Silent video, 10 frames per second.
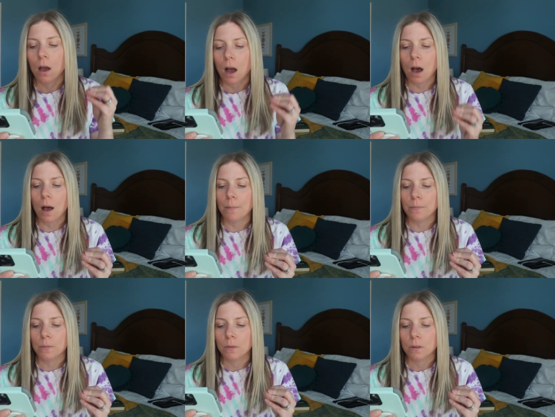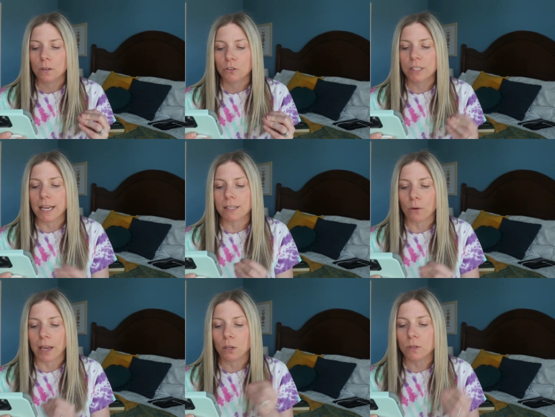Um, she says,
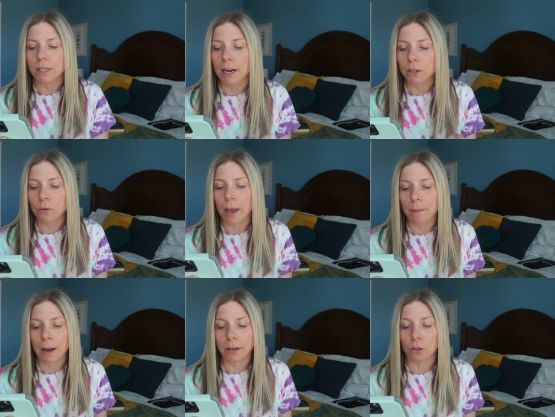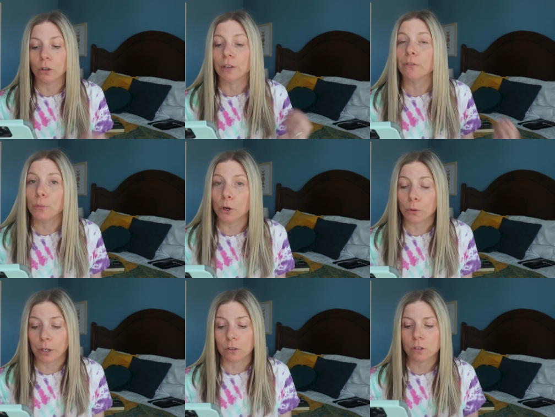okay, you stated you came on here looking for book
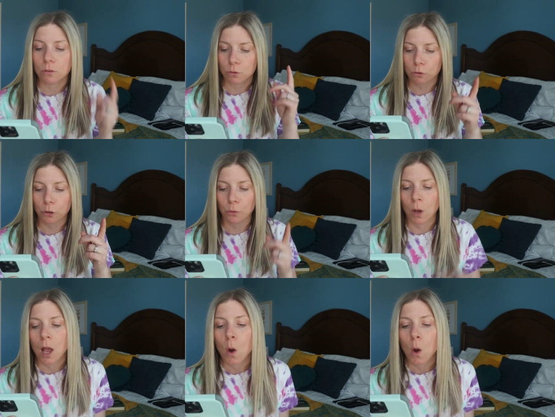readers. True.